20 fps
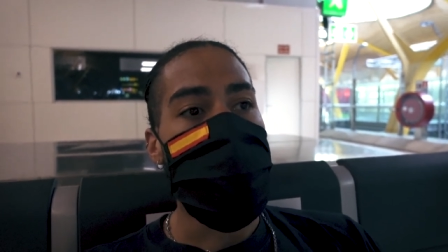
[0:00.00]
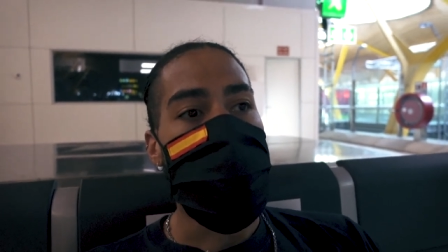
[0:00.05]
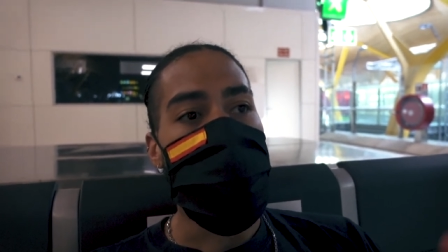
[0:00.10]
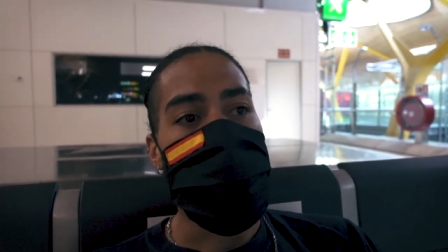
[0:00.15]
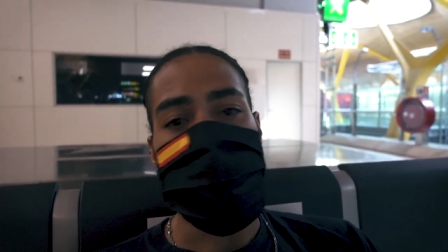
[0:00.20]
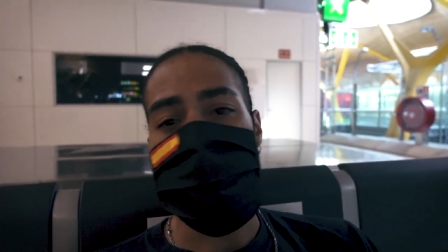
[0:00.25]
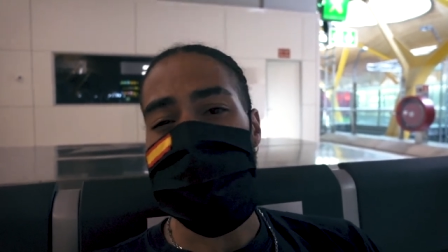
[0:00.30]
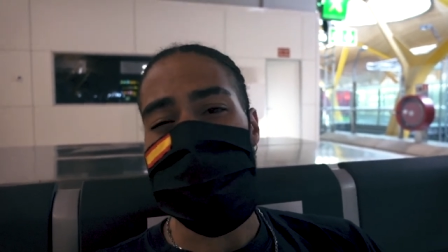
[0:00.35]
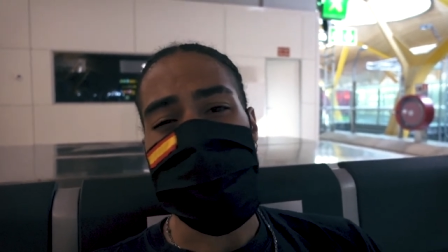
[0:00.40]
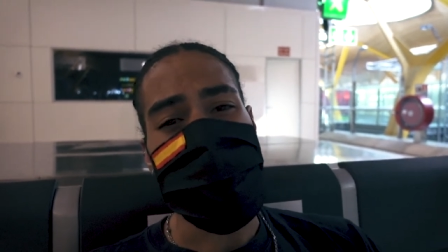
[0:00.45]

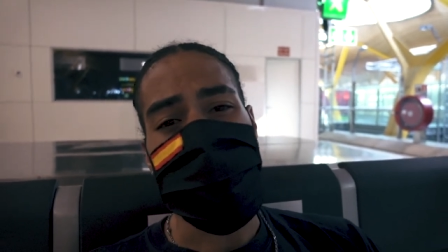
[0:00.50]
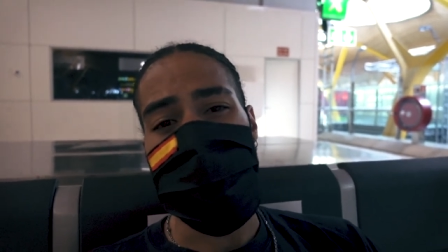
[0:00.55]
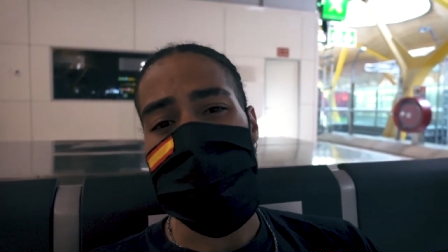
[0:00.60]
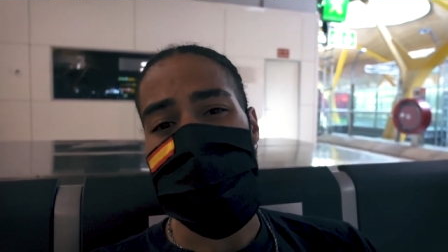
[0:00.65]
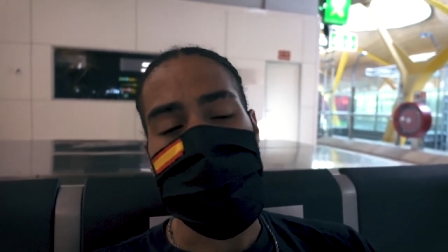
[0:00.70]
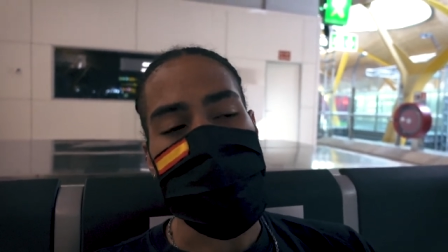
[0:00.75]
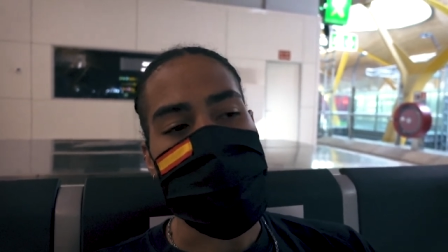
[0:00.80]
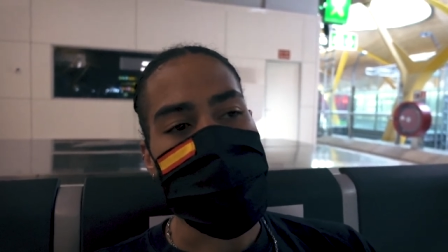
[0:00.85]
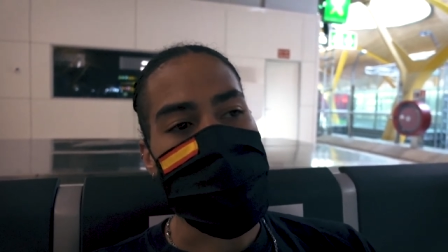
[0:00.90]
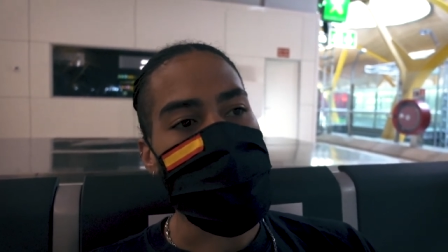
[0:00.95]
I didn't know
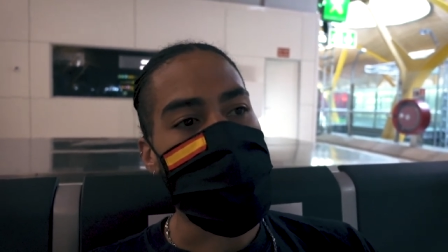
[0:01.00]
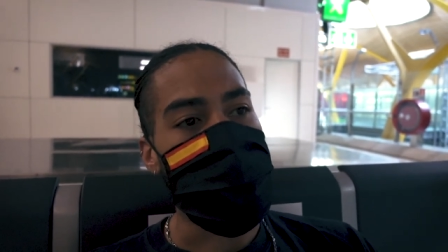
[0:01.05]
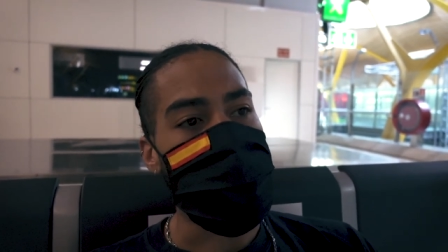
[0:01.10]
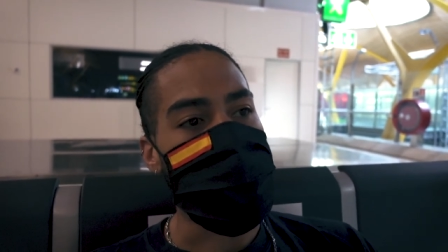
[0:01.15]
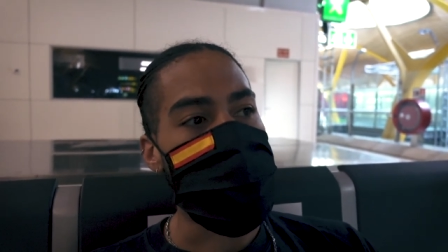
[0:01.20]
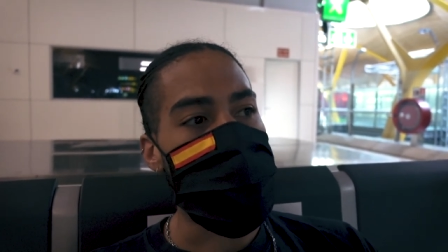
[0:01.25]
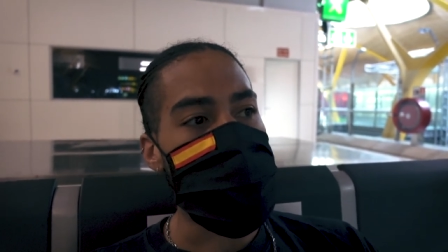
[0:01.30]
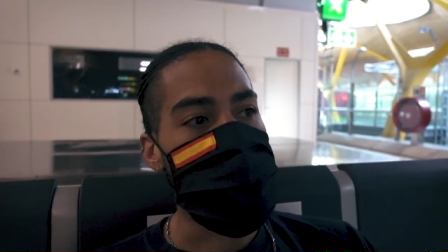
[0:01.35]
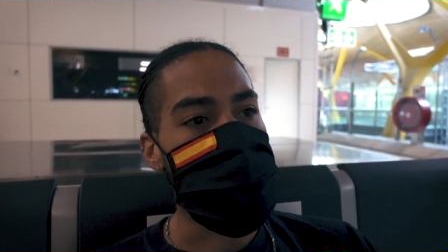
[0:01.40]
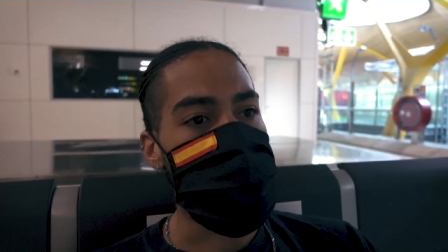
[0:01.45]
anything
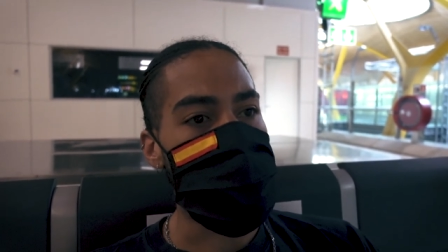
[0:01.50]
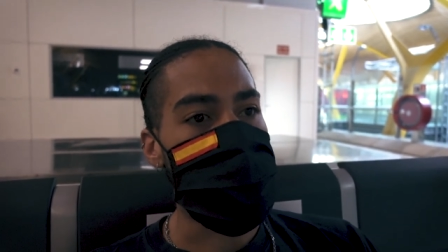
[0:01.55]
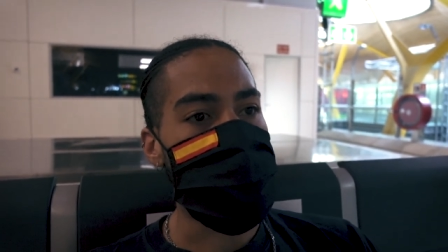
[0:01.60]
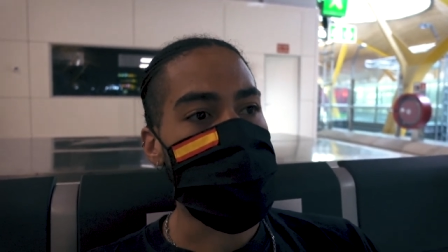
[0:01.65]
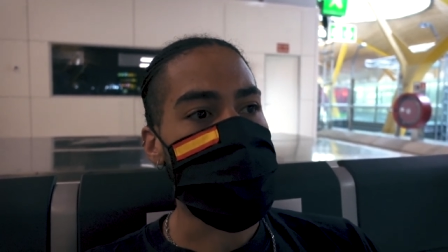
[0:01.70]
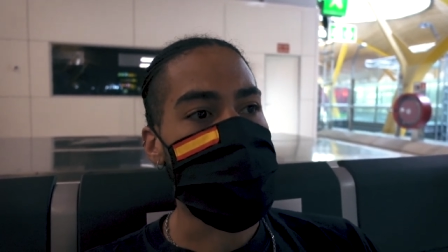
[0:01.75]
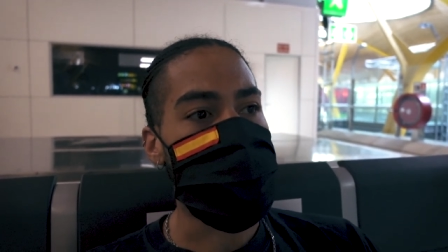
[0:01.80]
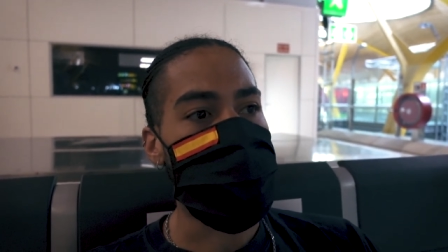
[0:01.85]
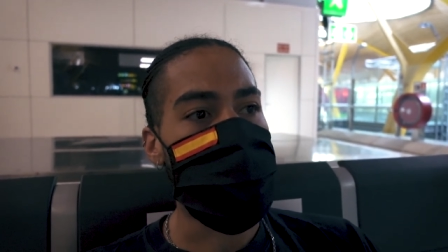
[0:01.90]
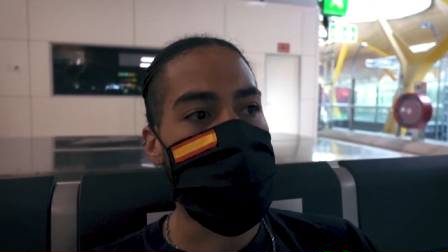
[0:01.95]
about
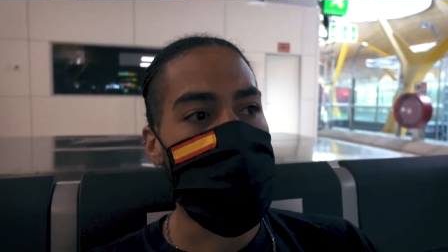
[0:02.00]
Madrid,